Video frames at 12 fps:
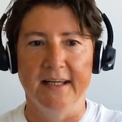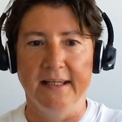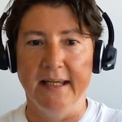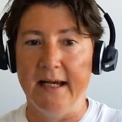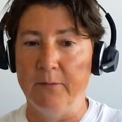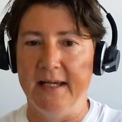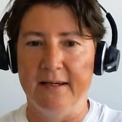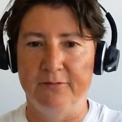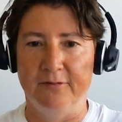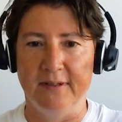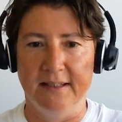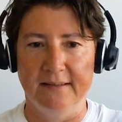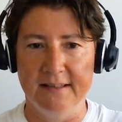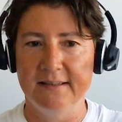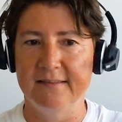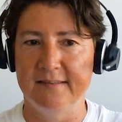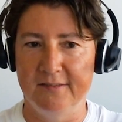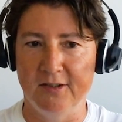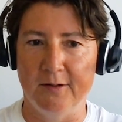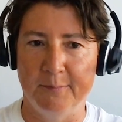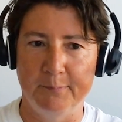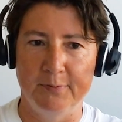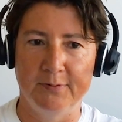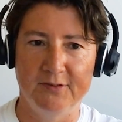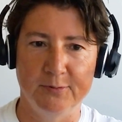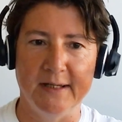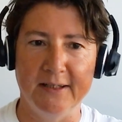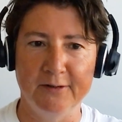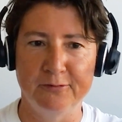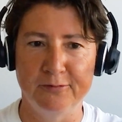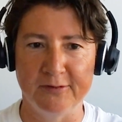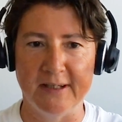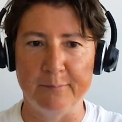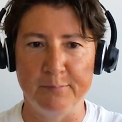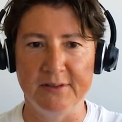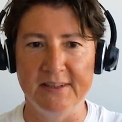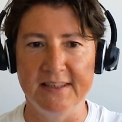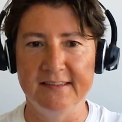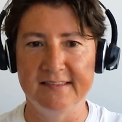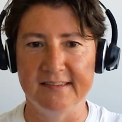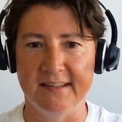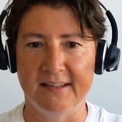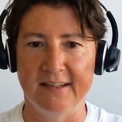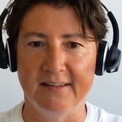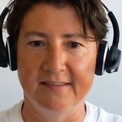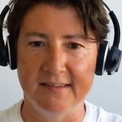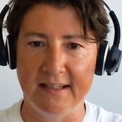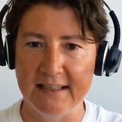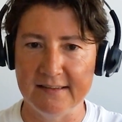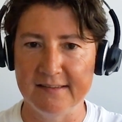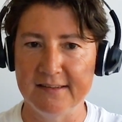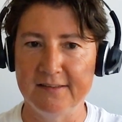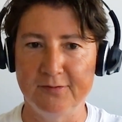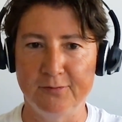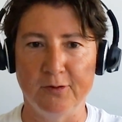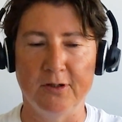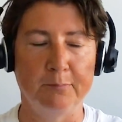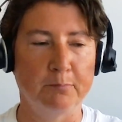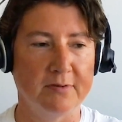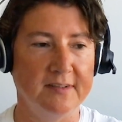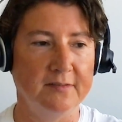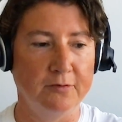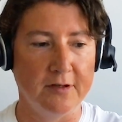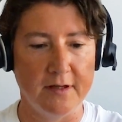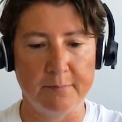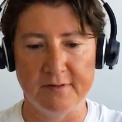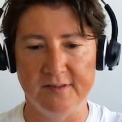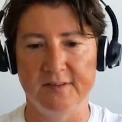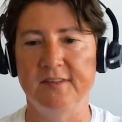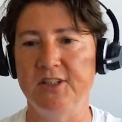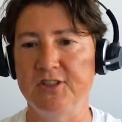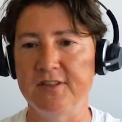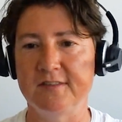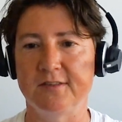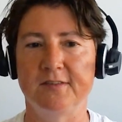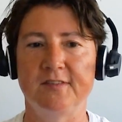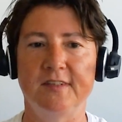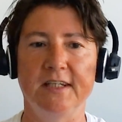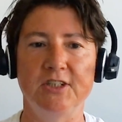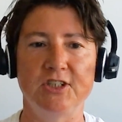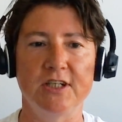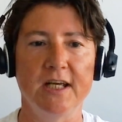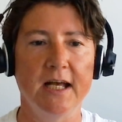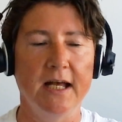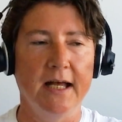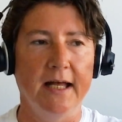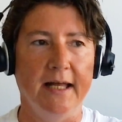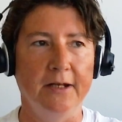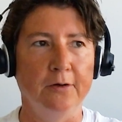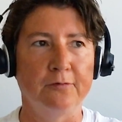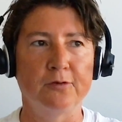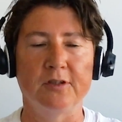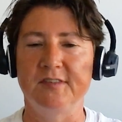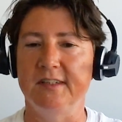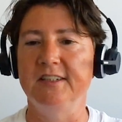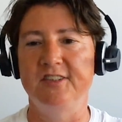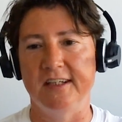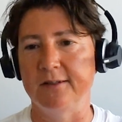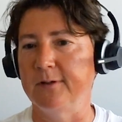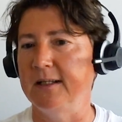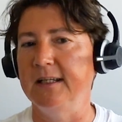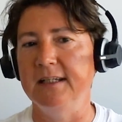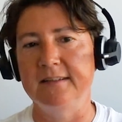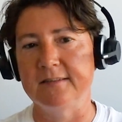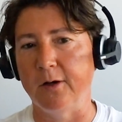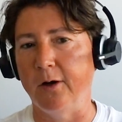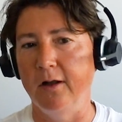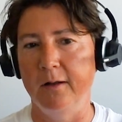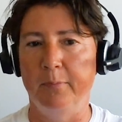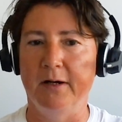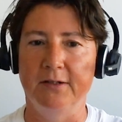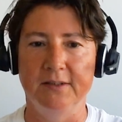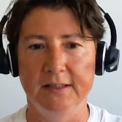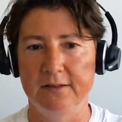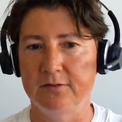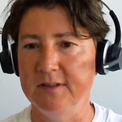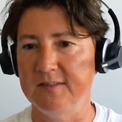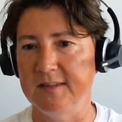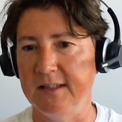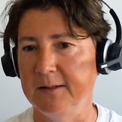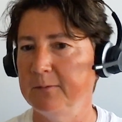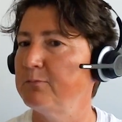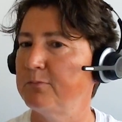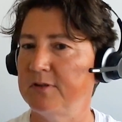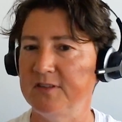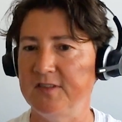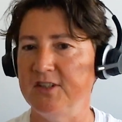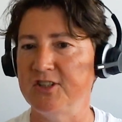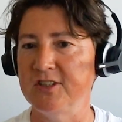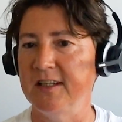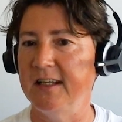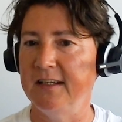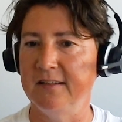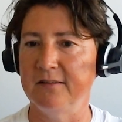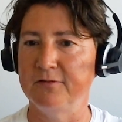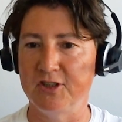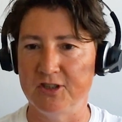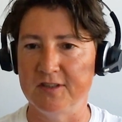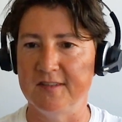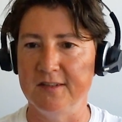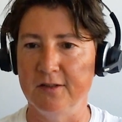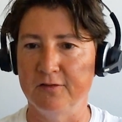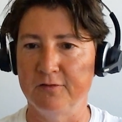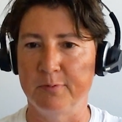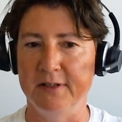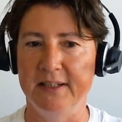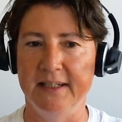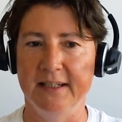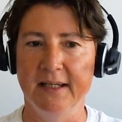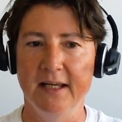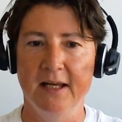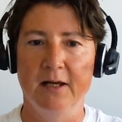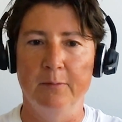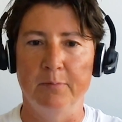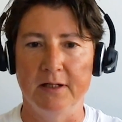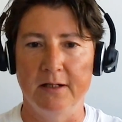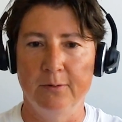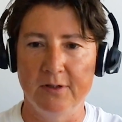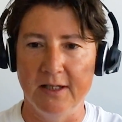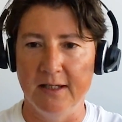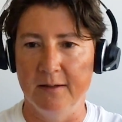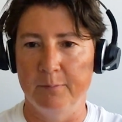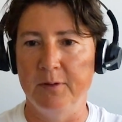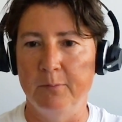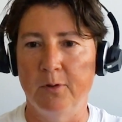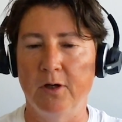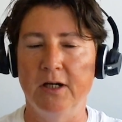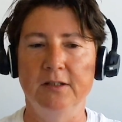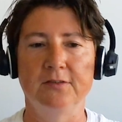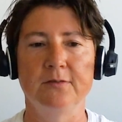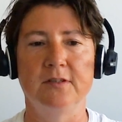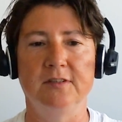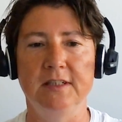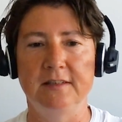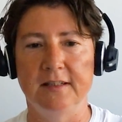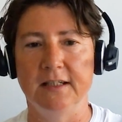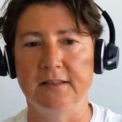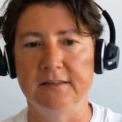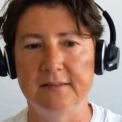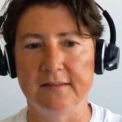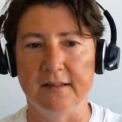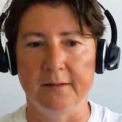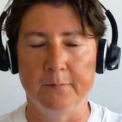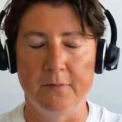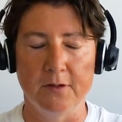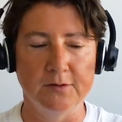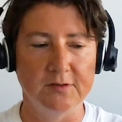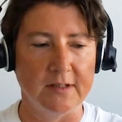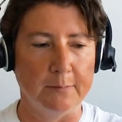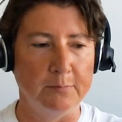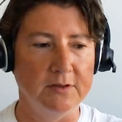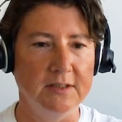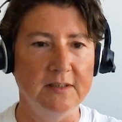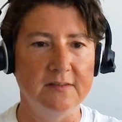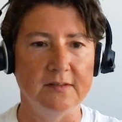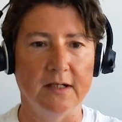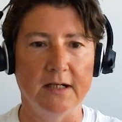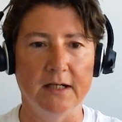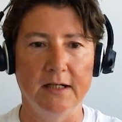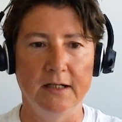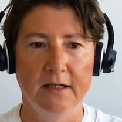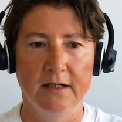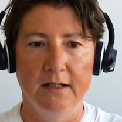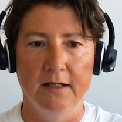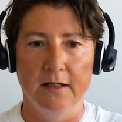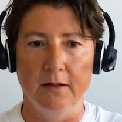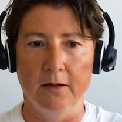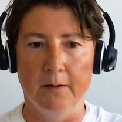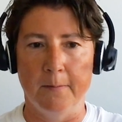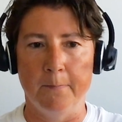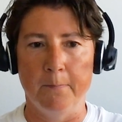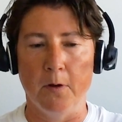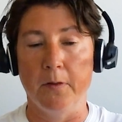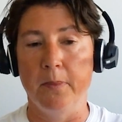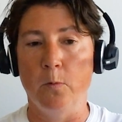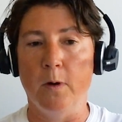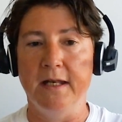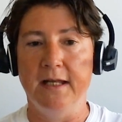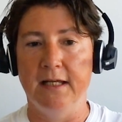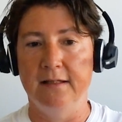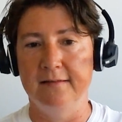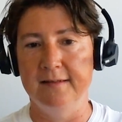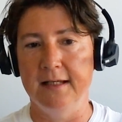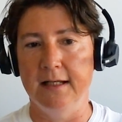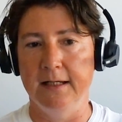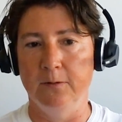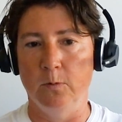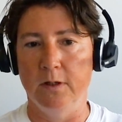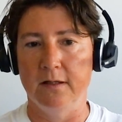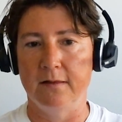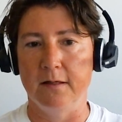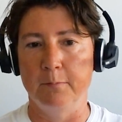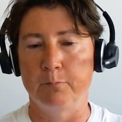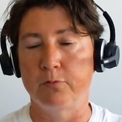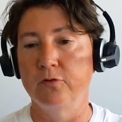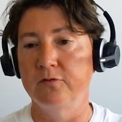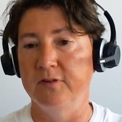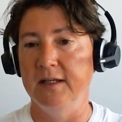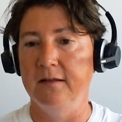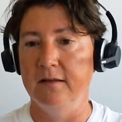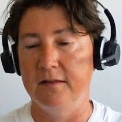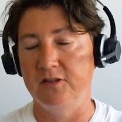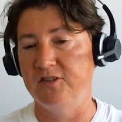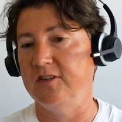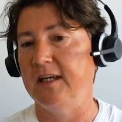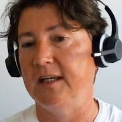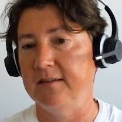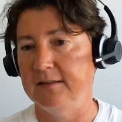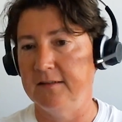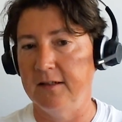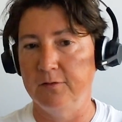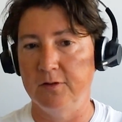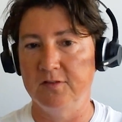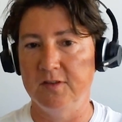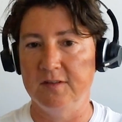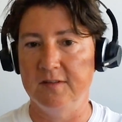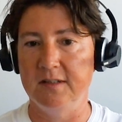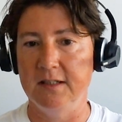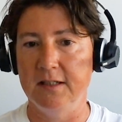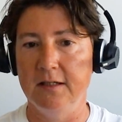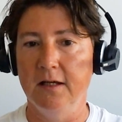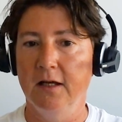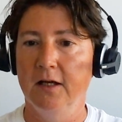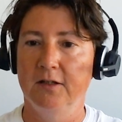Yeah, we have indeed top 12 companies selected for their presentations on stage. And of course, in general, it's all about increasing precision and efficiency of breeding. But looking a bit more into the details, those companies are, on the one hand, dealing with improving the genetic diversity.